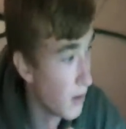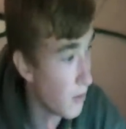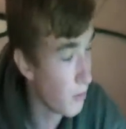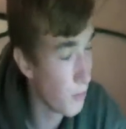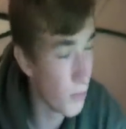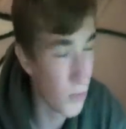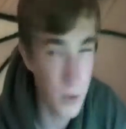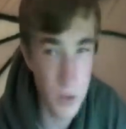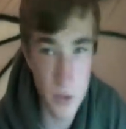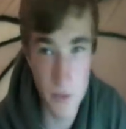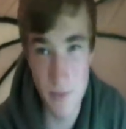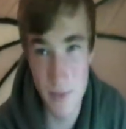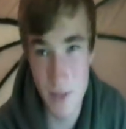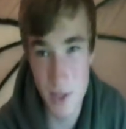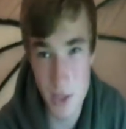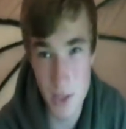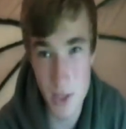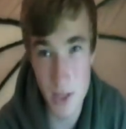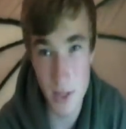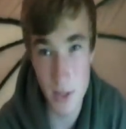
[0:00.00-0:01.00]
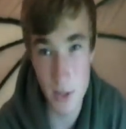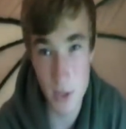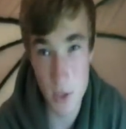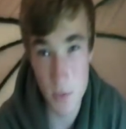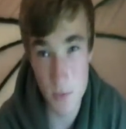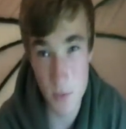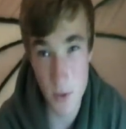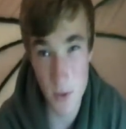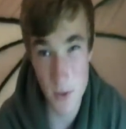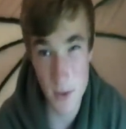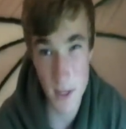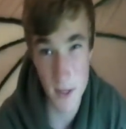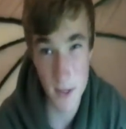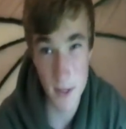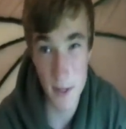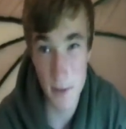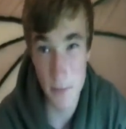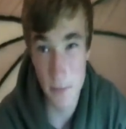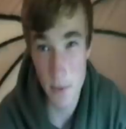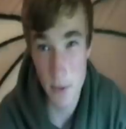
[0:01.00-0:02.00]
I was originally going to spod
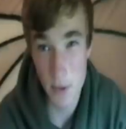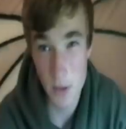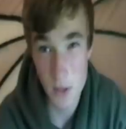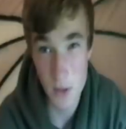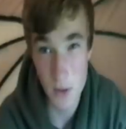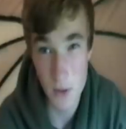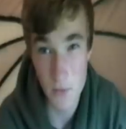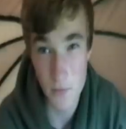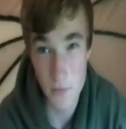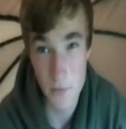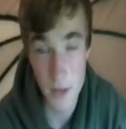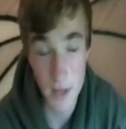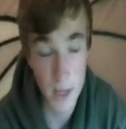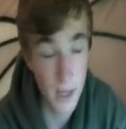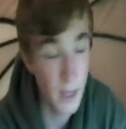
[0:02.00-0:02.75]
down here and put a lot of